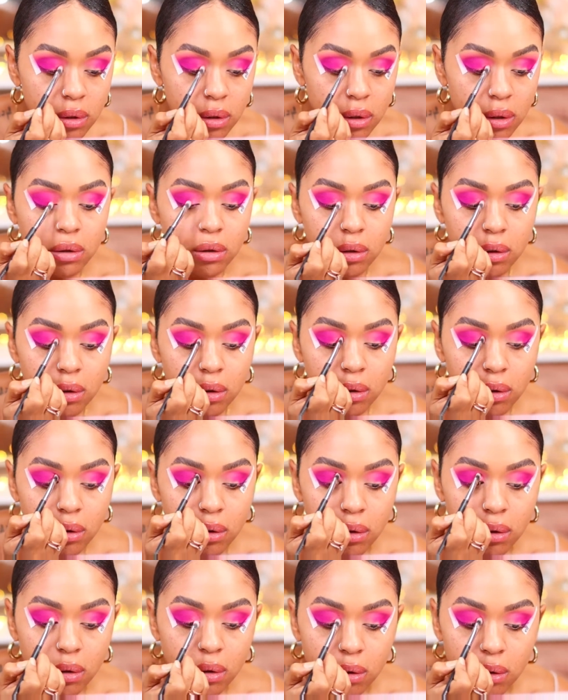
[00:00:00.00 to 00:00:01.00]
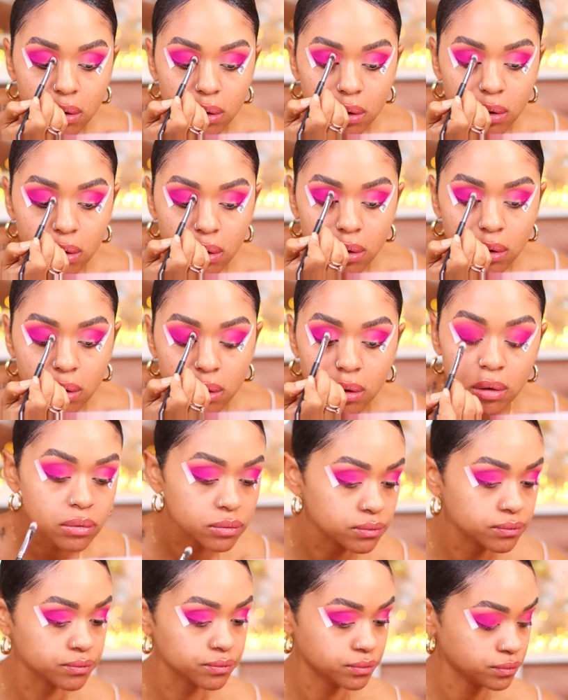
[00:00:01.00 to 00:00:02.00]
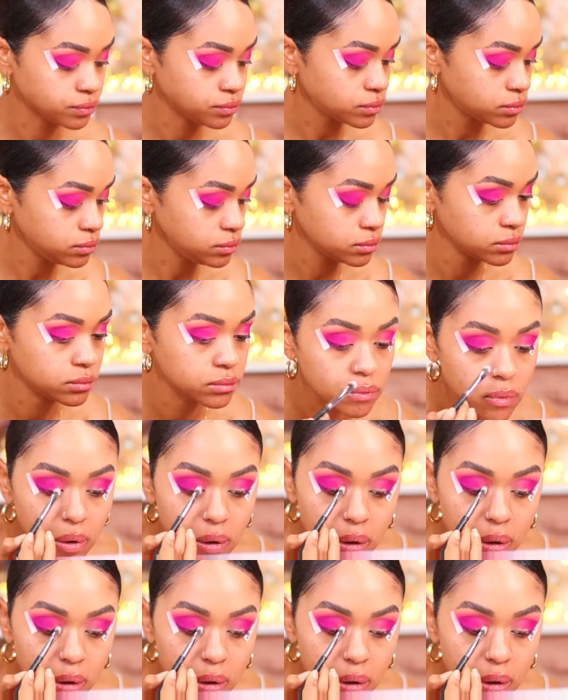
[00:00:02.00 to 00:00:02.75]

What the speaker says: So I'm gonna fake cutting the crease.